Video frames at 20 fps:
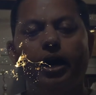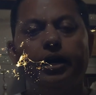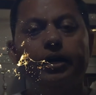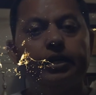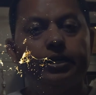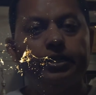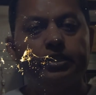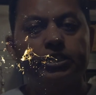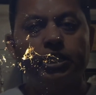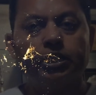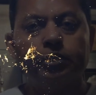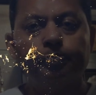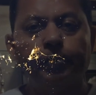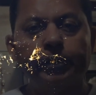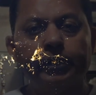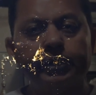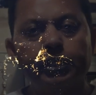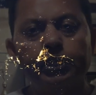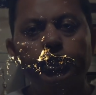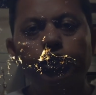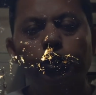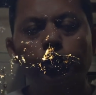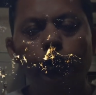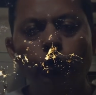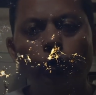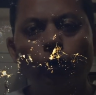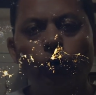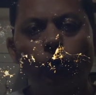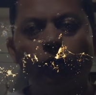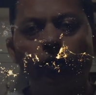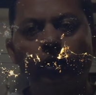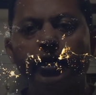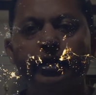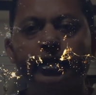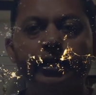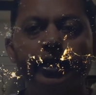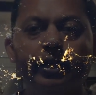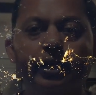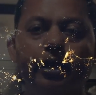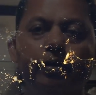and it is expected to grow
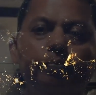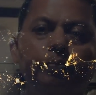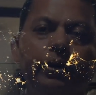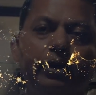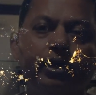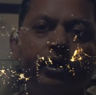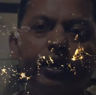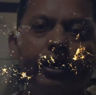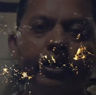thirty-nine point